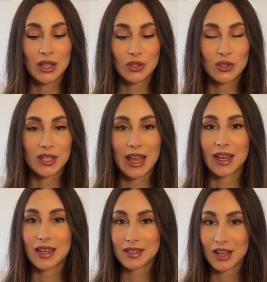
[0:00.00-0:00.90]
to
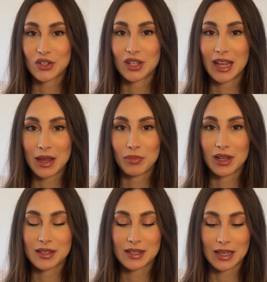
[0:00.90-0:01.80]
take such an A
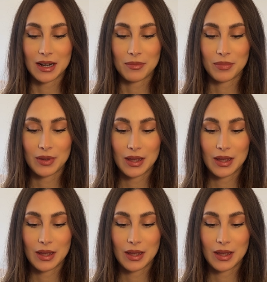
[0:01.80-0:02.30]
plus setup.